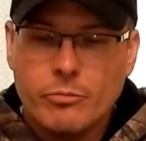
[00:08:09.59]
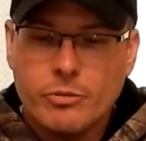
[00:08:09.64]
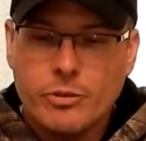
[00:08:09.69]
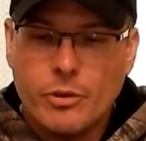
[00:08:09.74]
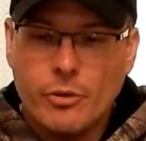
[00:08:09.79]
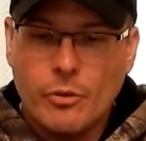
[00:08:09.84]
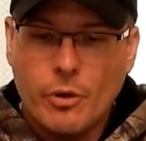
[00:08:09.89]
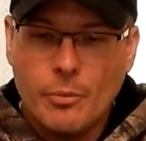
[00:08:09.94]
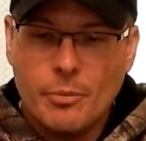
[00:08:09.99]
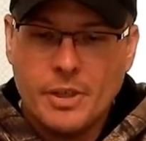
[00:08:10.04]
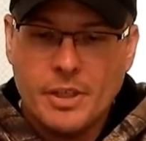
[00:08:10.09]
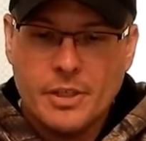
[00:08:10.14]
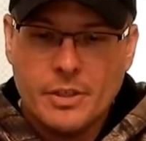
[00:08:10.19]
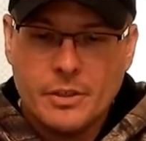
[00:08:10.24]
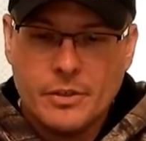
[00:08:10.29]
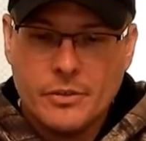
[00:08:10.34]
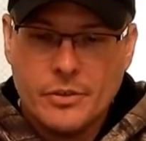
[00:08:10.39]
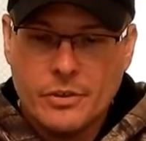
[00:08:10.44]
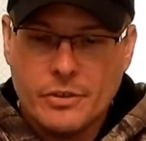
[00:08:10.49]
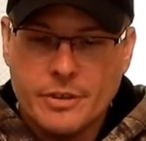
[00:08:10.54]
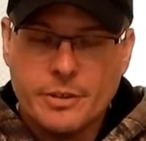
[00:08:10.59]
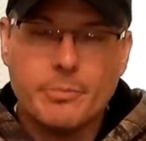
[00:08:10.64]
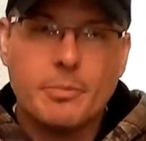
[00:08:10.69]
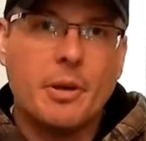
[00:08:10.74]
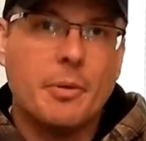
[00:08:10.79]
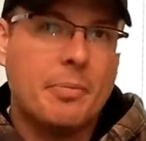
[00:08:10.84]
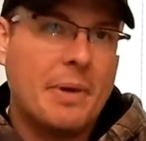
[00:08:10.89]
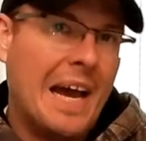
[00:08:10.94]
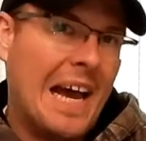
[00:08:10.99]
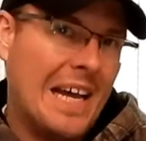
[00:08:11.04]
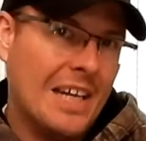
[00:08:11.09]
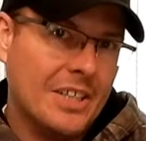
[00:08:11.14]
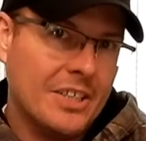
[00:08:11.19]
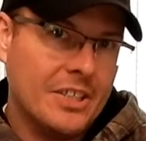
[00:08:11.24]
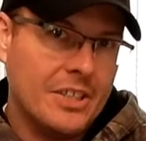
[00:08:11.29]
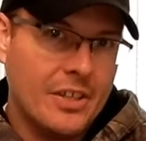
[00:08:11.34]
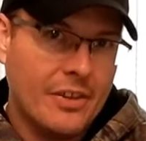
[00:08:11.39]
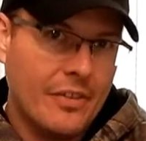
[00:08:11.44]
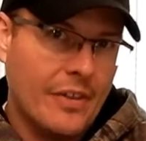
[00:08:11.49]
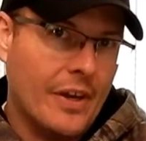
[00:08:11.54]
So I mean, there's some
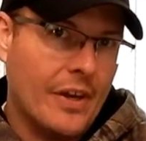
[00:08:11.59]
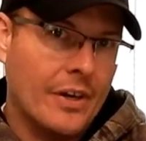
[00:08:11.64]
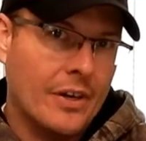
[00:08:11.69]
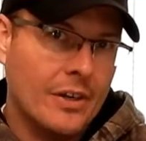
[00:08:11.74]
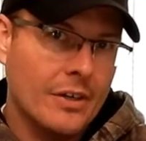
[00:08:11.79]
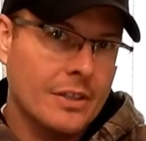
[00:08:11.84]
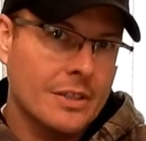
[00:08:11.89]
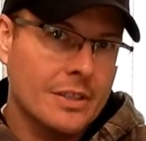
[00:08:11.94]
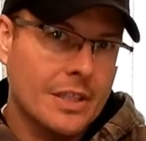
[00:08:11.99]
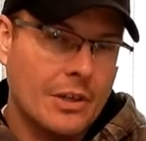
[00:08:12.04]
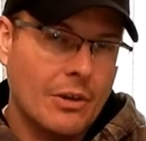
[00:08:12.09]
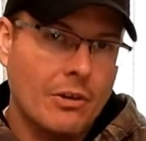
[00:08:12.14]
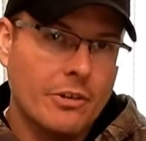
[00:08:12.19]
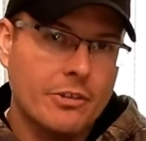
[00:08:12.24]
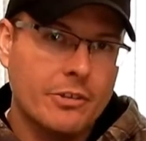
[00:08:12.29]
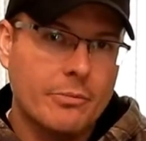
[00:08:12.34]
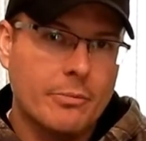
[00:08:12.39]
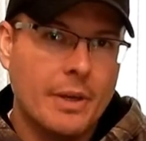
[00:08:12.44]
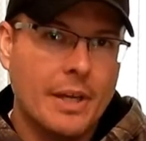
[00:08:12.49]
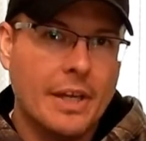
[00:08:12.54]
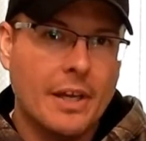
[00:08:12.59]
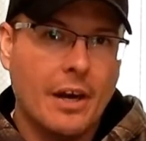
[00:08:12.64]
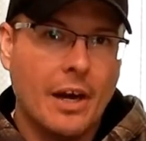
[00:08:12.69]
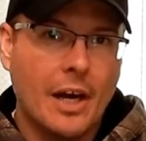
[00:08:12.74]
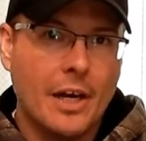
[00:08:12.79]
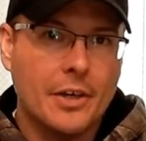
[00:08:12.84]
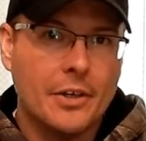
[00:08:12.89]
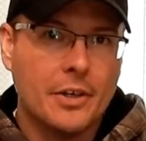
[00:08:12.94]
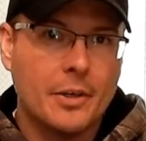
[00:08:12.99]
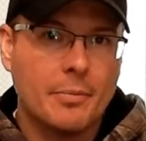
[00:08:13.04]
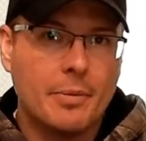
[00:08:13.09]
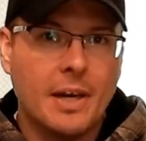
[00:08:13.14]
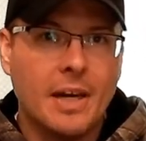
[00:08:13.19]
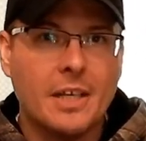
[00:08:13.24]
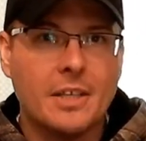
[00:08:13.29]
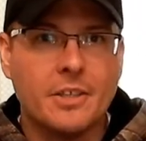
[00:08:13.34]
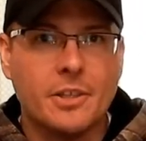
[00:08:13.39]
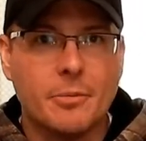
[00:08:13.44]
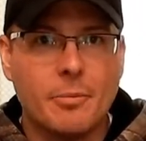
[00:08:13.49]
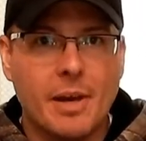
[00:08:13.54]
capacity there. They also make higher
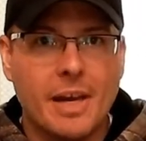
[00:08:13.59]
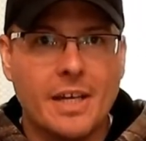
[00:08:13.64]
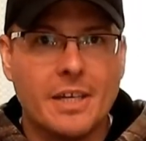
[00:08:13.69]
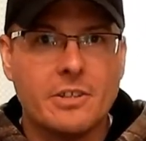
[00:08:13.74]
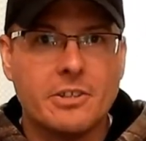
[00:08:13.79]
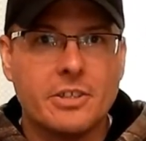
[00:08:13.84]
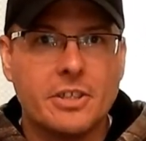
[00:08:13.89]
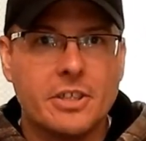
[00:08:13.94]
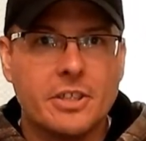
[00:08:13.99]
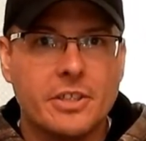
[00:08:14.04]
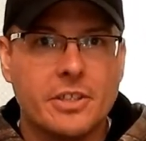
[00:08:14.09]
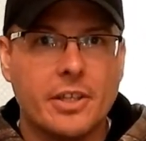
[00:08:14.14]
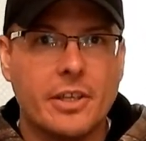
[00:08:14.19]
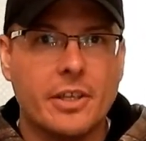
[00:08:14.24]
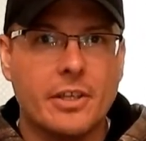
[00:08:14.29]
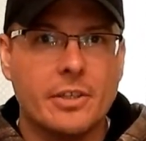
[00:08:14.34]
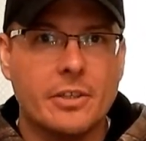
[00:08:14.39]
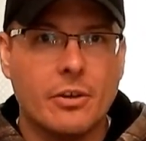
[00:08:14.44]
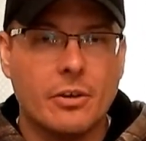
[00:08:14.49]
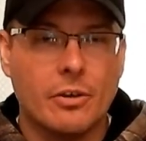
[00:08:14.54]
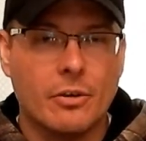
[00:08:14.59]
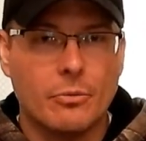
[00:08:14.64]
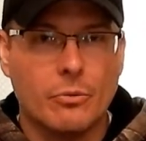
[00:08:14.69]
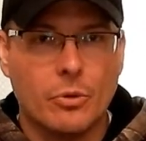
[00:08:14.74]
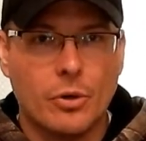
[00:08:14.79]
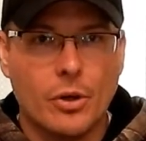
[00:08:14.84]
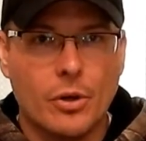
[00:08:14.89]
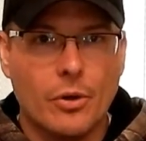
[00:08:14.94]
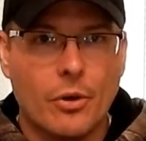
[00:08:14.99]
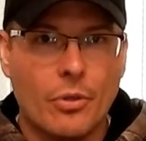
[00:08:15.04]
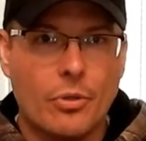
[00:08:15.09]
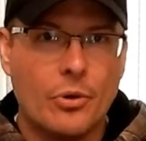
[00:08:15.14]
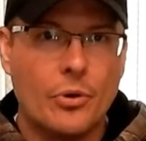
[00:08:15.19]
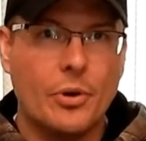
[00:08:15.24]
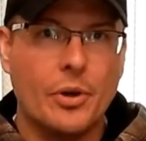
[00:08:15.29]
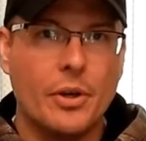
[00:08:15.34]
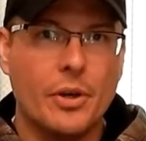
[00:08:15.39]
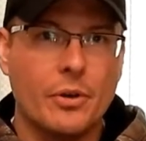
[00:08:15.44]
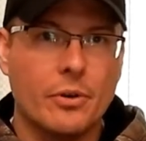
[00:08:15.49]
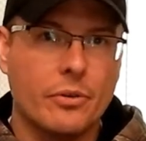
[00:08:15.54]
capacity magazines that will go to
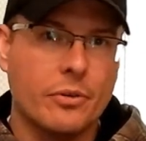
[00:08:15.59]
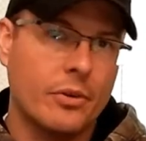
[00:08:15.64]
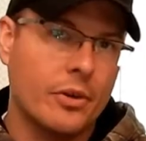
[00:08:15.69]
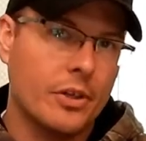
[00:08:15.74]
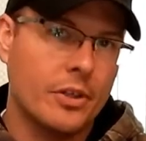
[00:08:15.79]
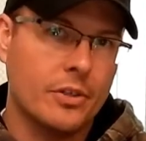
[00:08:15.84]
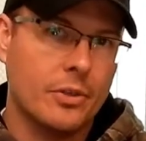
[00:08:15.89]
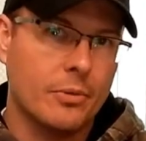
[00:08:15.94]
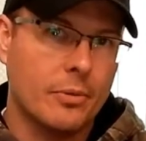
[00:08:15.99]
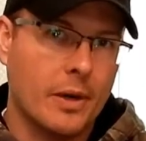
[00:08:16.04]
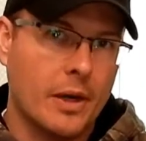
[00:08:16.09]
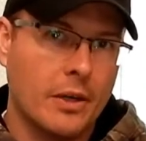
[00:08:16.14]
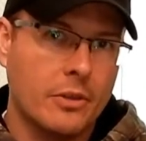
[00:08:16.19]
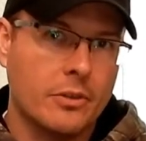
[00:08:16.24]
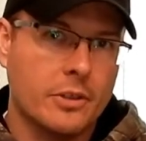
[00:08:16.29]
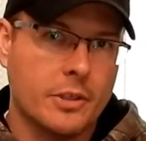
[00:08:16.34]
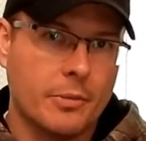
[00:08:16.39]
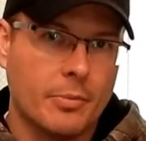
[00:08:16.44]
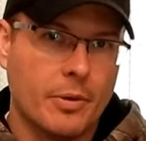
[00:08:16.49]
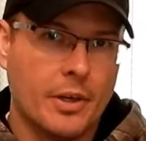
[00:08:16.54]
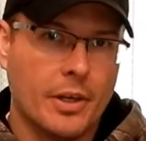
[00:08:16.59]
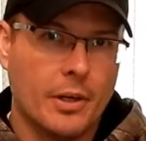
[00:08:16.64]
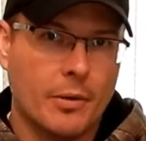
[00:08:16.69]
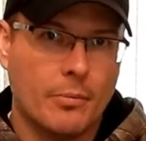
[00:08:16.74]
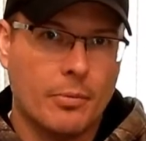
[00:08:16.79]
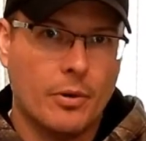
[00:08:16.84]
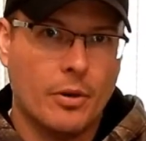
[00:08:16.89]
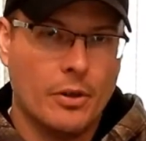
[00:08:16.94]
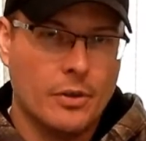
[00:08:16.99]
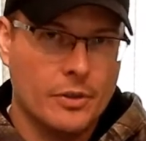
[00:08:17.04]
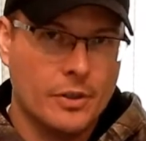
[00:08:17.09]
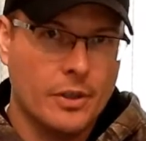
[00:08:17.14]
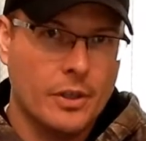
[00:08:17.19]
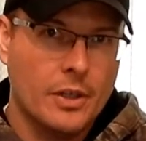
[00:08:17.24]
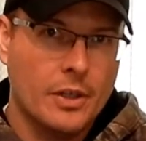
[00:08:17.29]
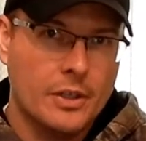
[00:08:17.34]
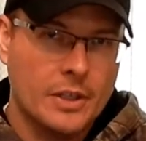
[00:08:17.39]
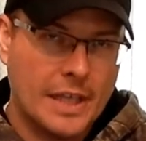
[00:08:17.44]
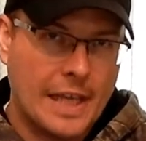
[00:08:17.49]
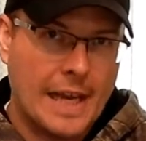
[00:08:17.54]
30 or 32 rounds depending upon
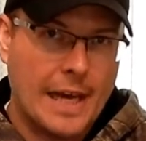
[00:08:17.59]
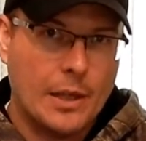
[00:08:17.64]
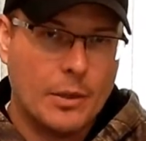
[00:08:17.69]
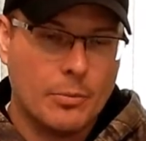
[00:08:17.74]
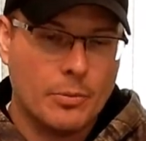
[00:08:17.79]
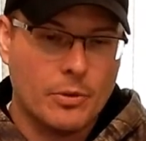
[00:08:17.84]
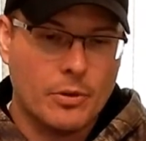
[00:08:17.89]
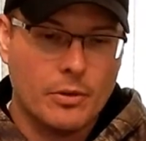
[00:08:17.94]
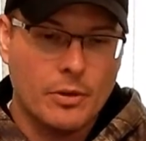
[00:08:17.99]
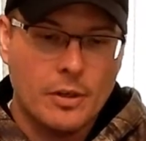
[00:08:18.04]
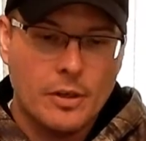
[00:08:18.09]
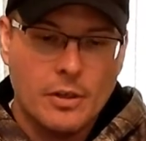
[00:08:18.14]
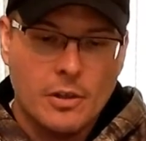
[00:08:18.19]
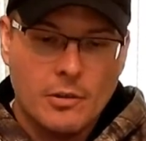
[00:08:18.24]
the caliber.